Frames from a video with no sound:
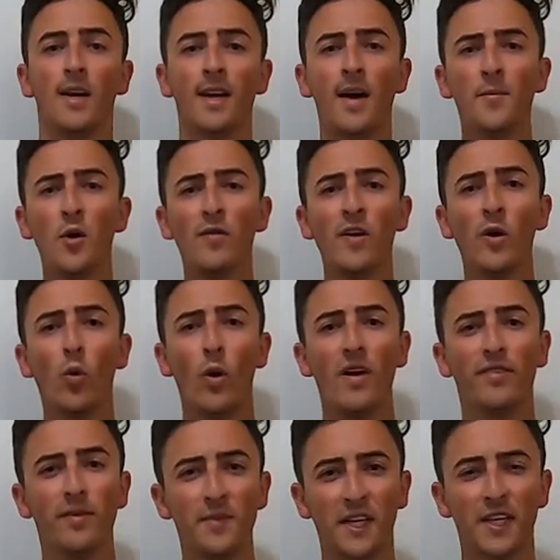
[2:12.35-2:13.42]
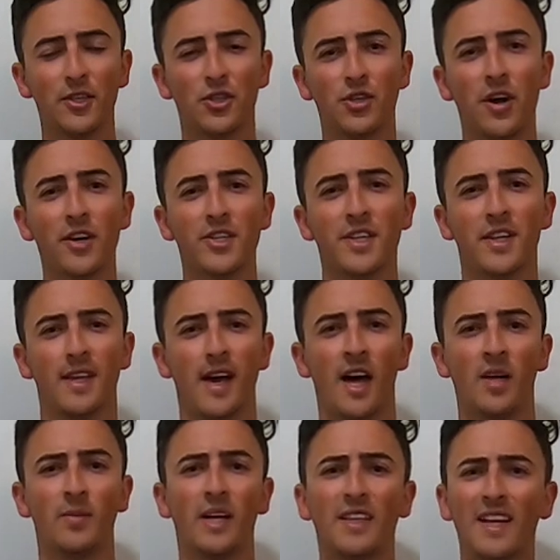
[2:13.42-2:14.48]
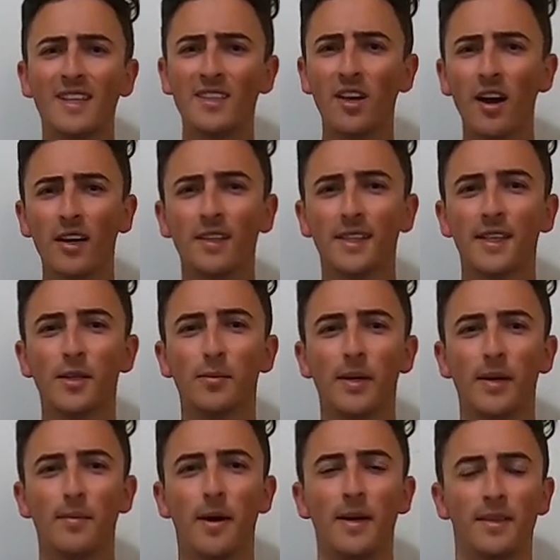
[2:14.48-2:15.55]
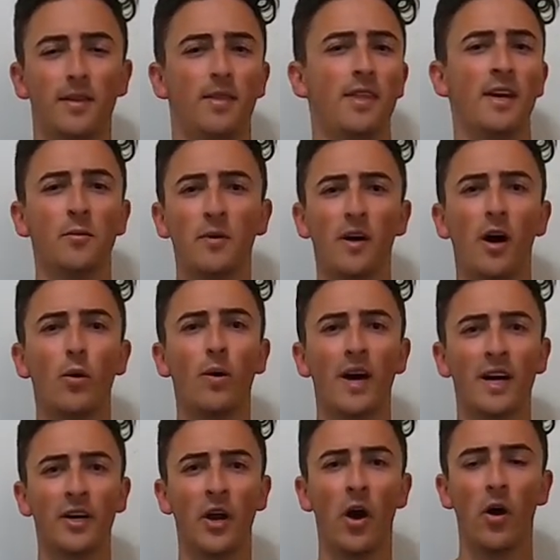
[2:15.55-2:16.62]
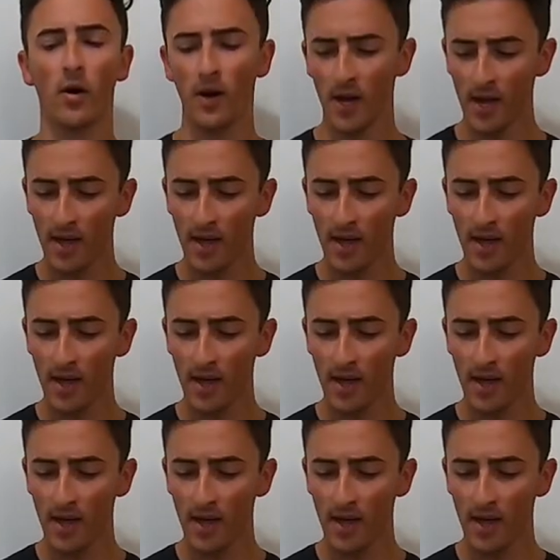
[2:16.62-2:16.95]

Now moving away from the construction of the helmet, let's talk a little bit about the thing we all want to know,